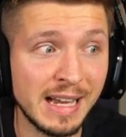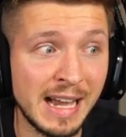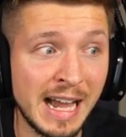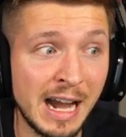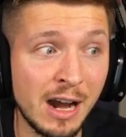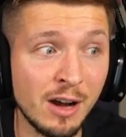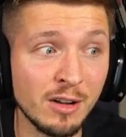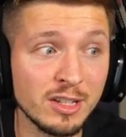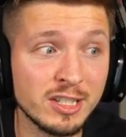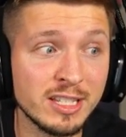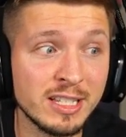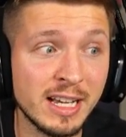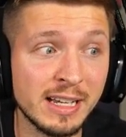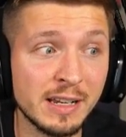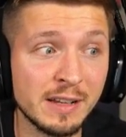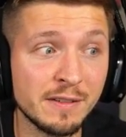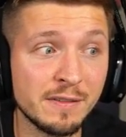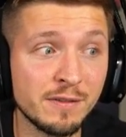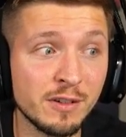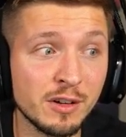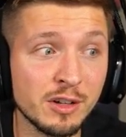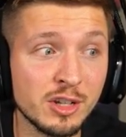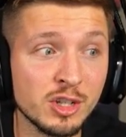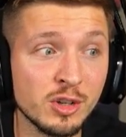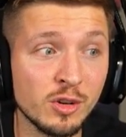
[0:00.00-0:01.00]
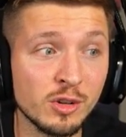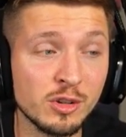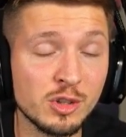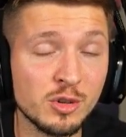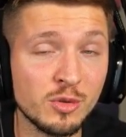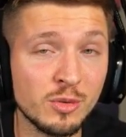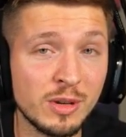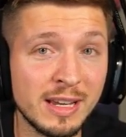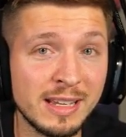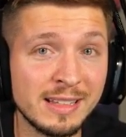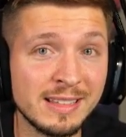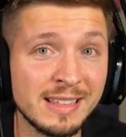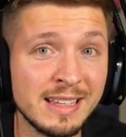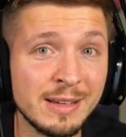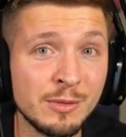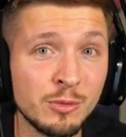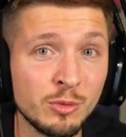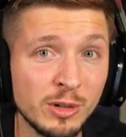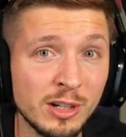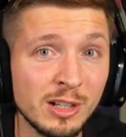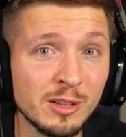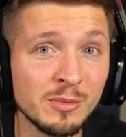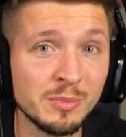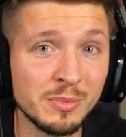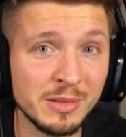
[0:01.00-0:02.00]
Outside the foot shot trait
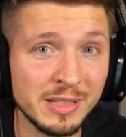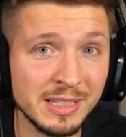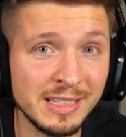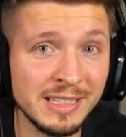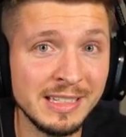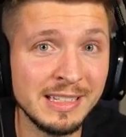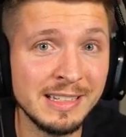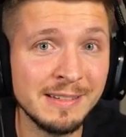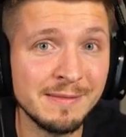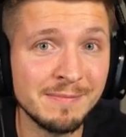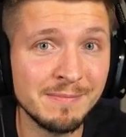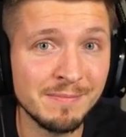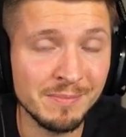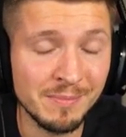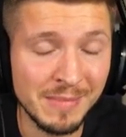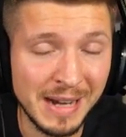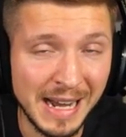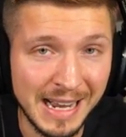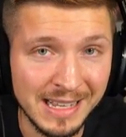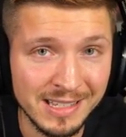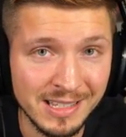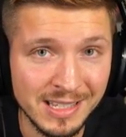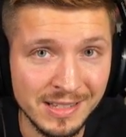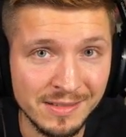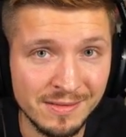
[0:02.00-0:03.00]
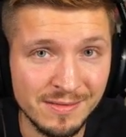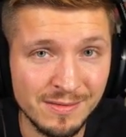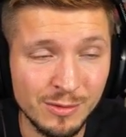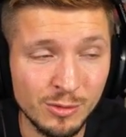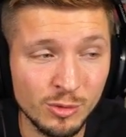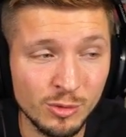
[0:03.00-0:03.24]
will be massive,